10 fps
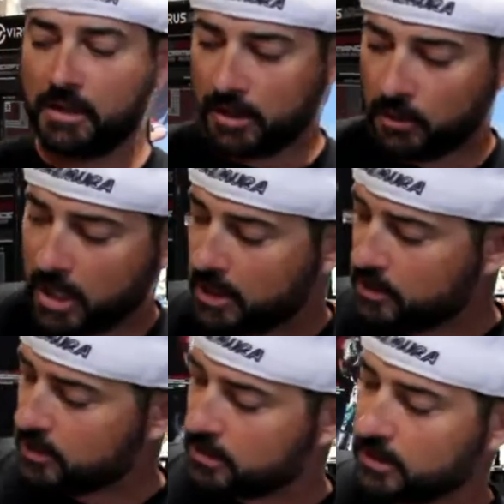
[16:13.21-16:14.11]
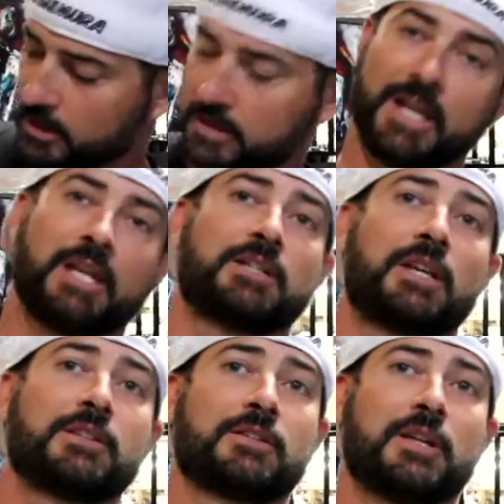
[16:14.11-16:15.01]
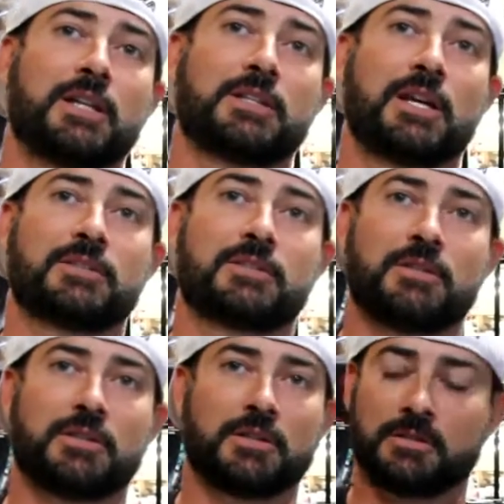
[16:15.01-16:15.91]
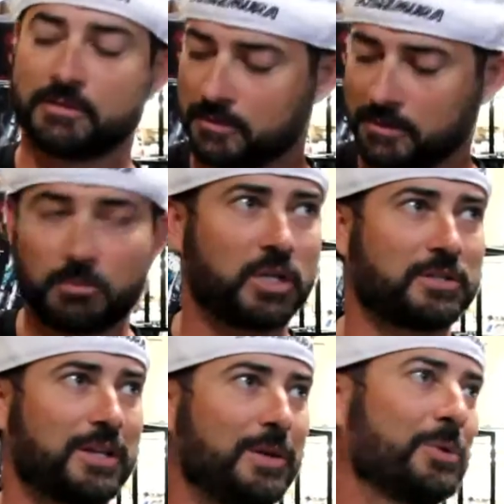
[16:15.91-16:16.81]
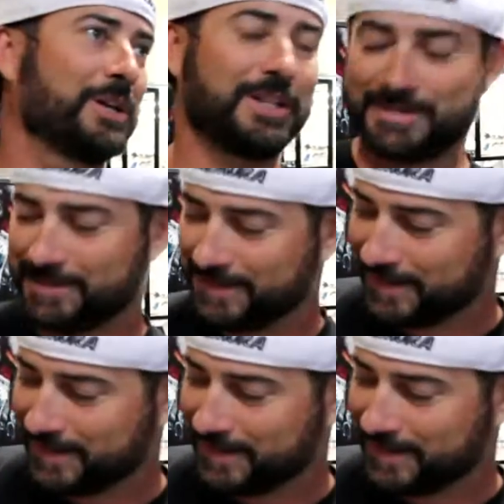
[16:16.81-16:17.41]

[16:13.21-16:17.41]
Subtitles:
Otherwise, you just look at the hang tags and you can breaks it down what it is.